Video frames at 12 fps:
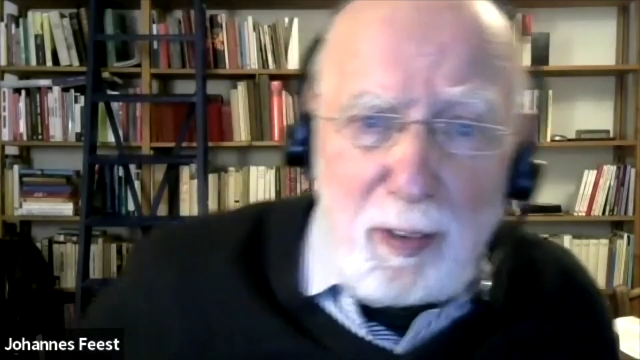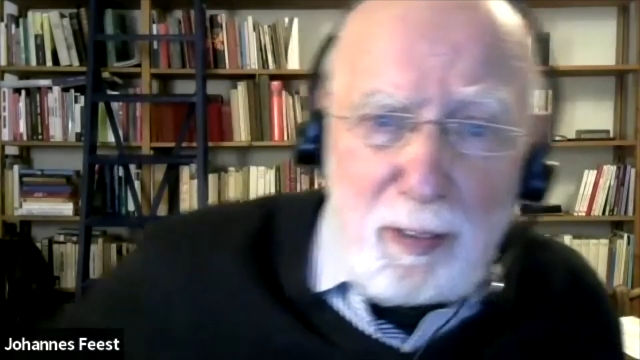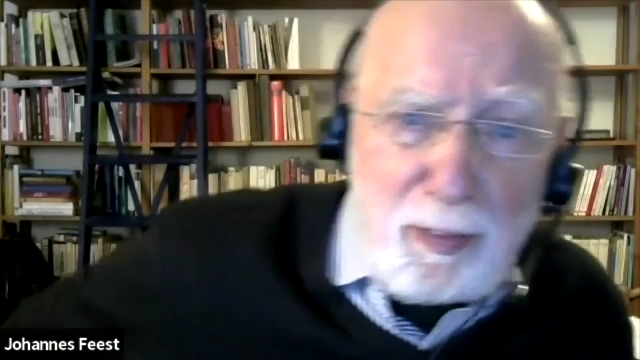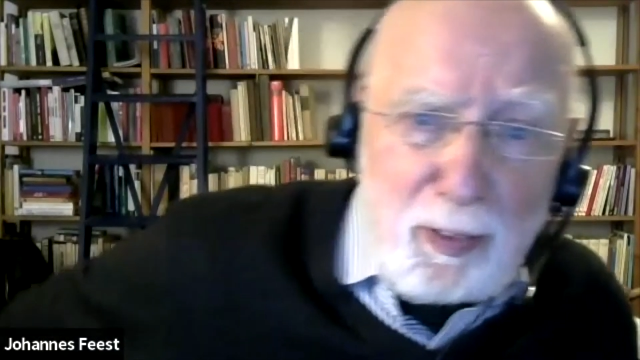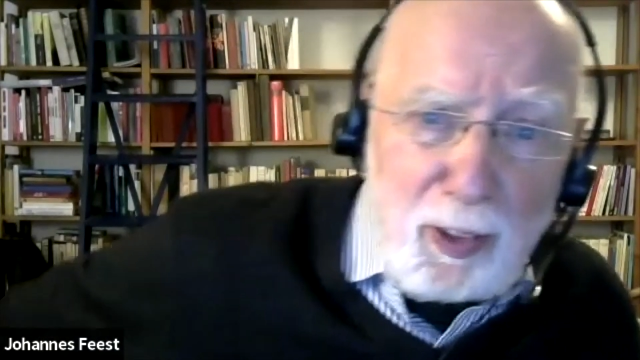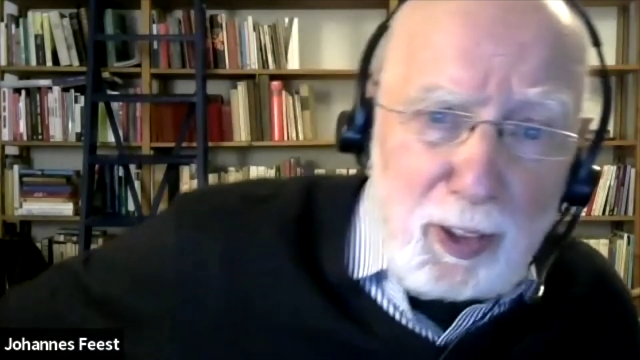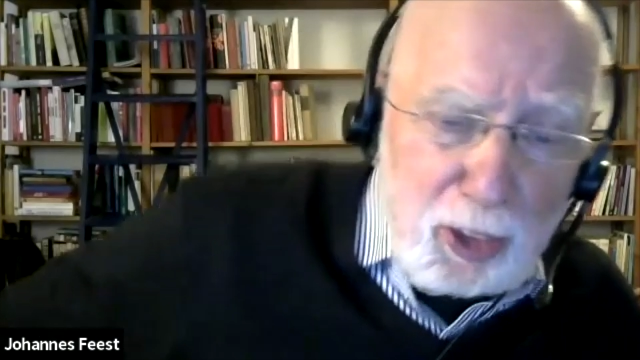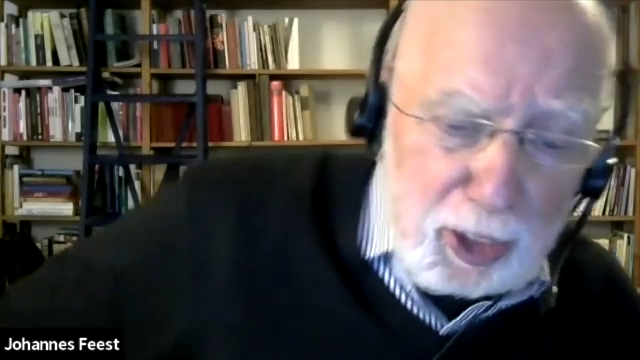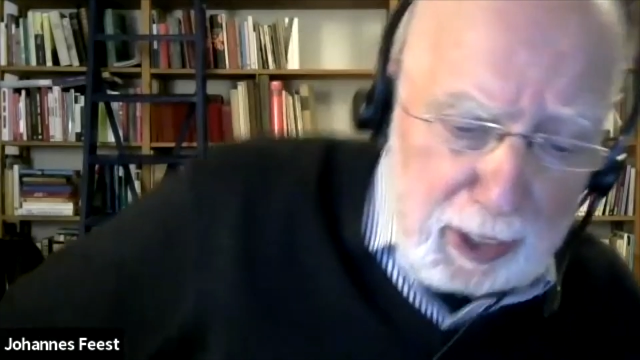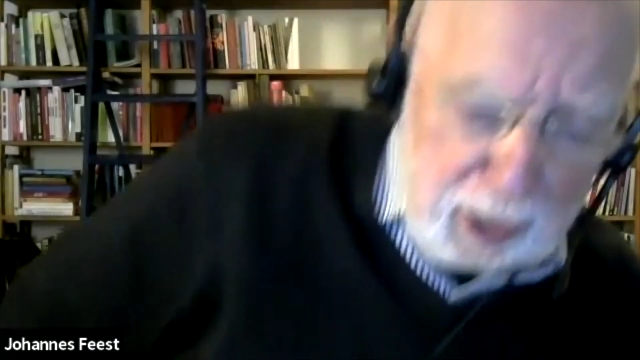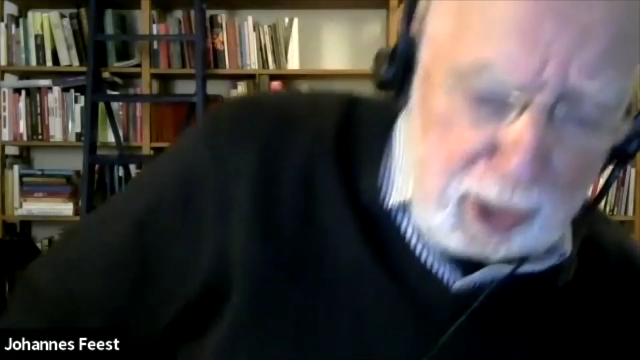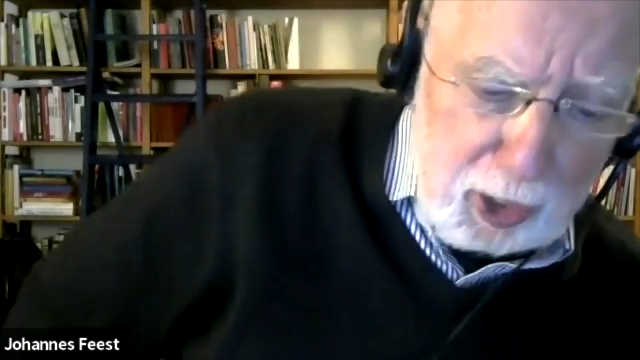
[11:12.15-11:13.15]
for a
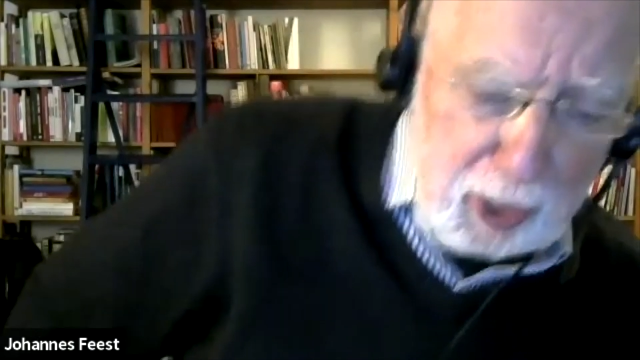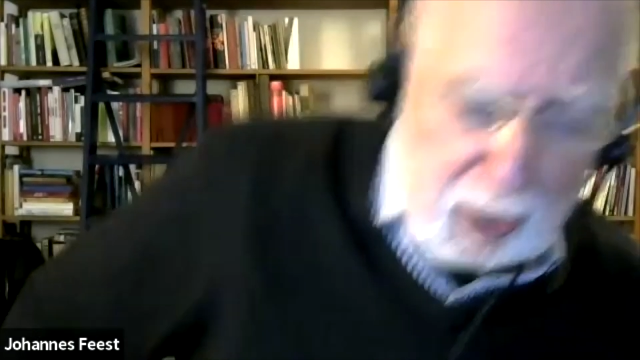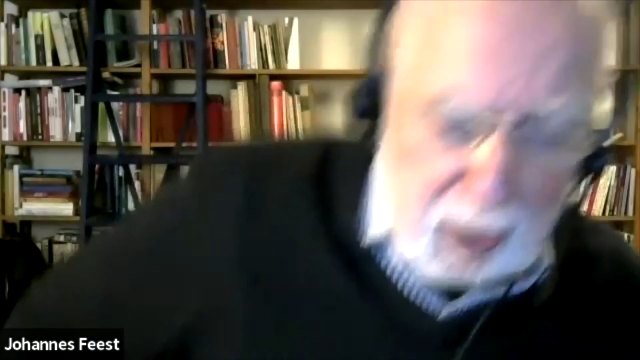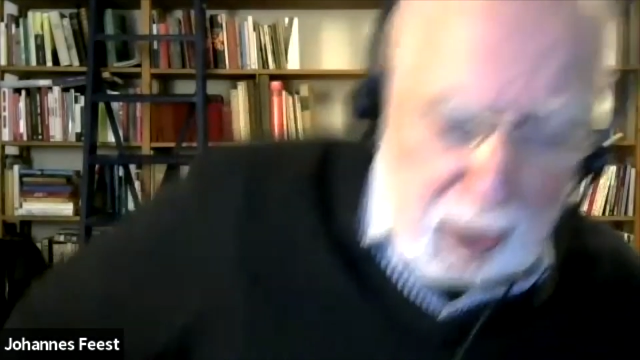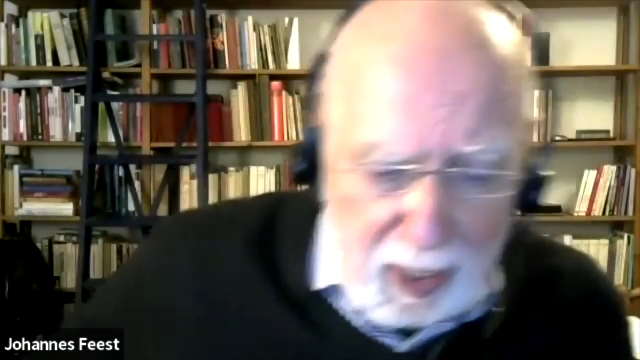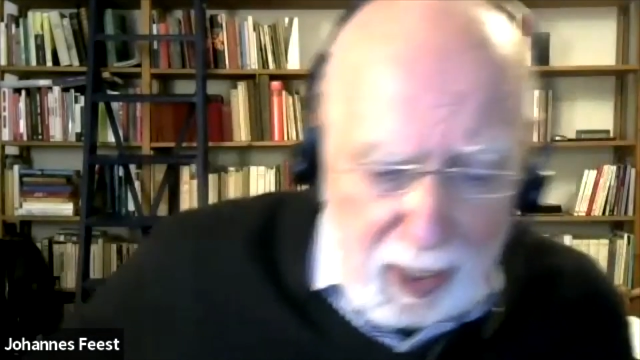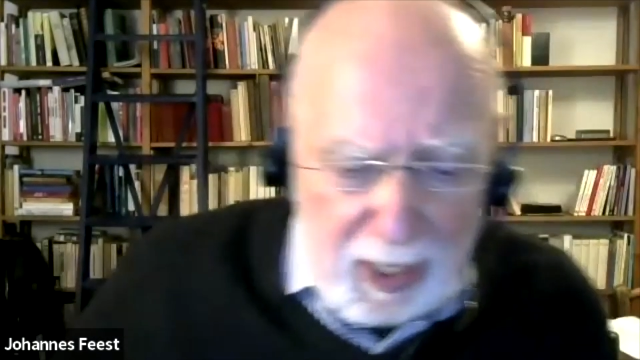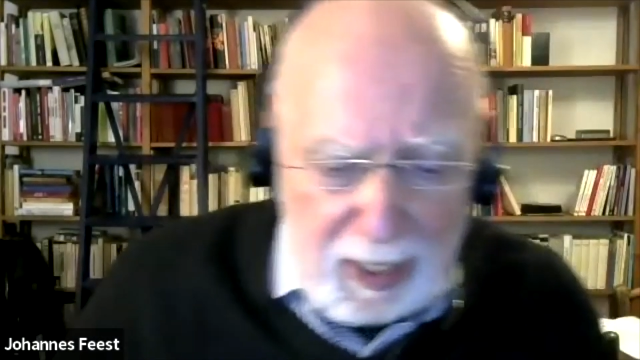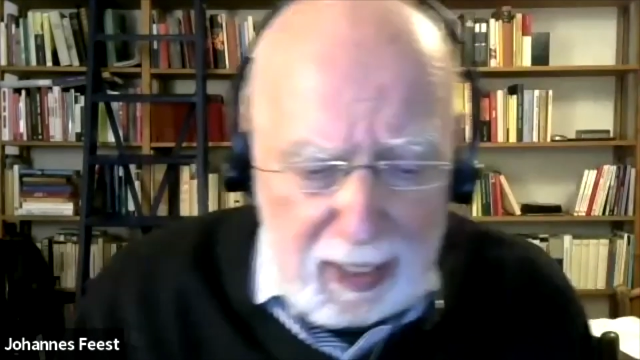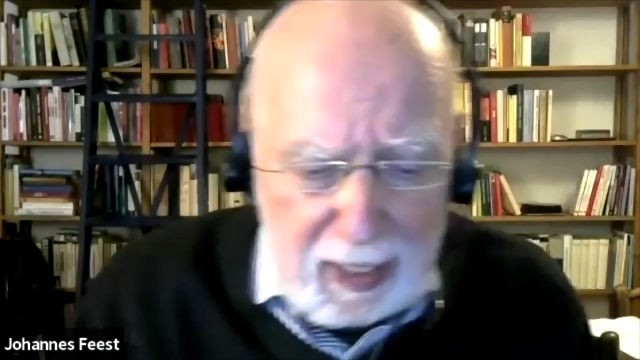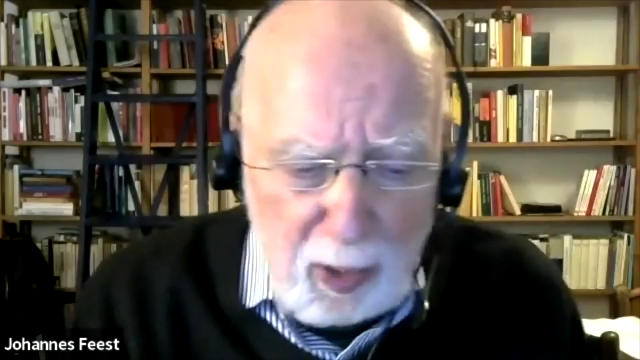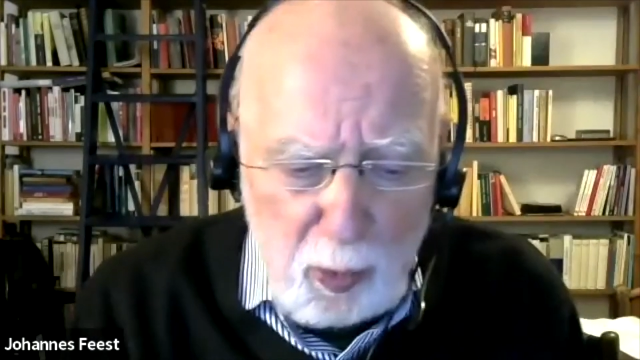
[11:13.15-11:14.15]
change,
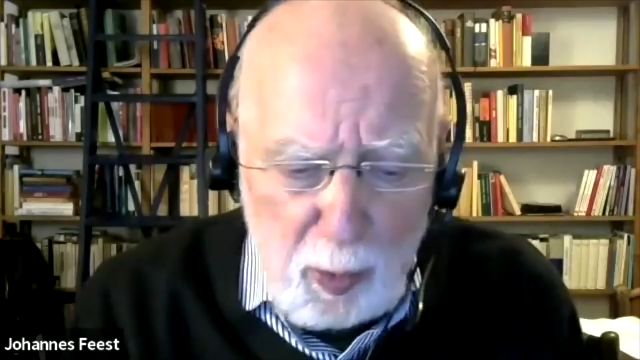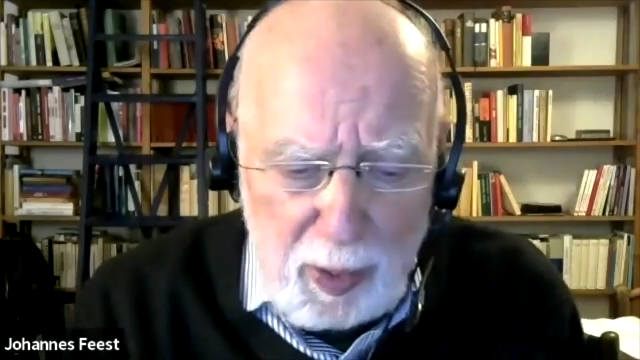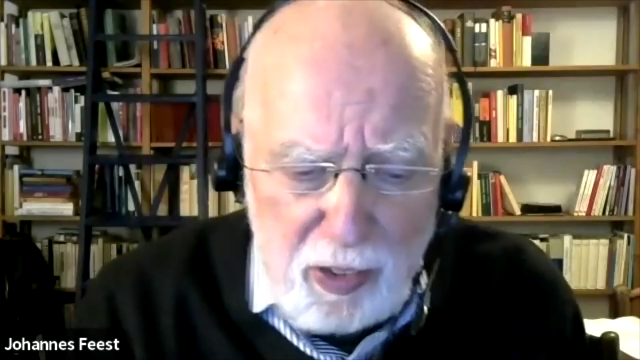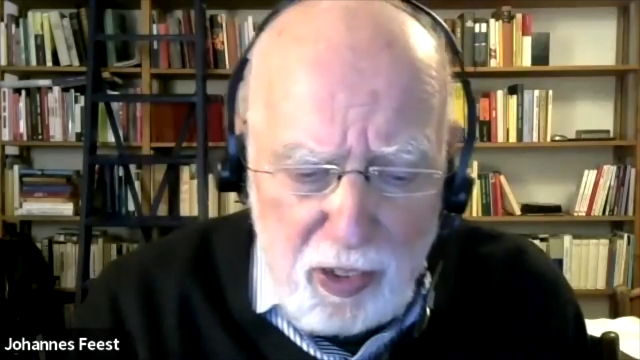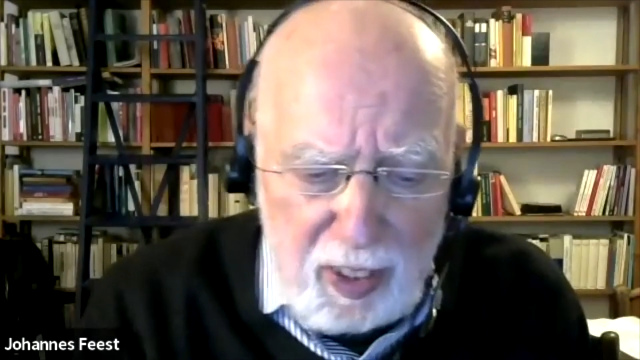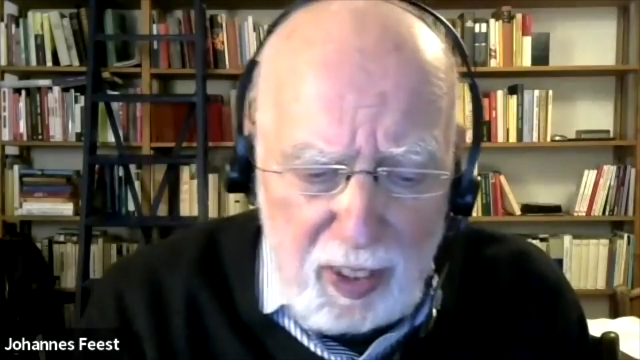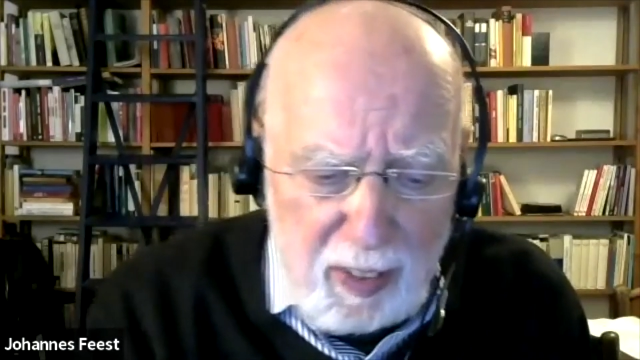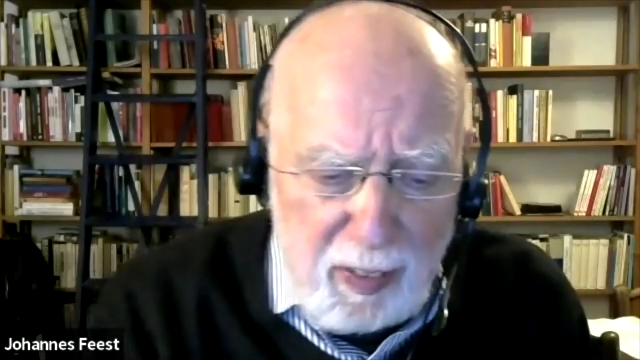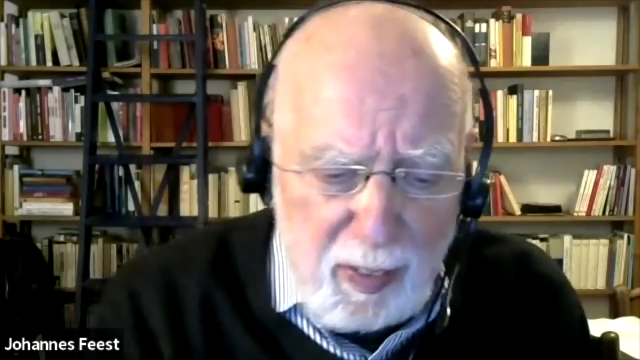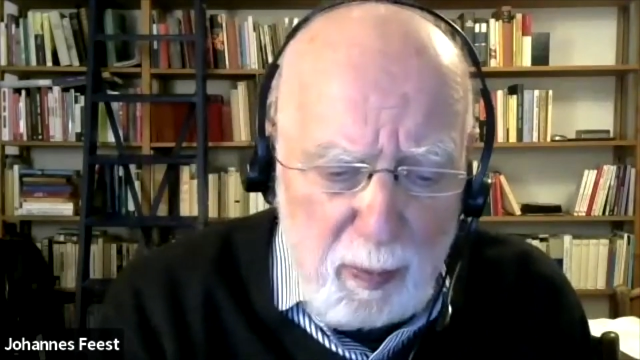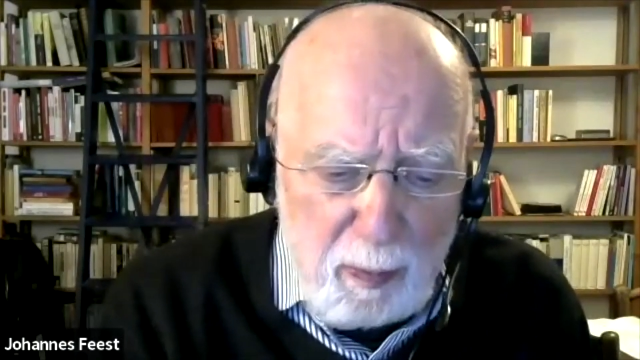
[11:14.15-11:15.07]
and that question is,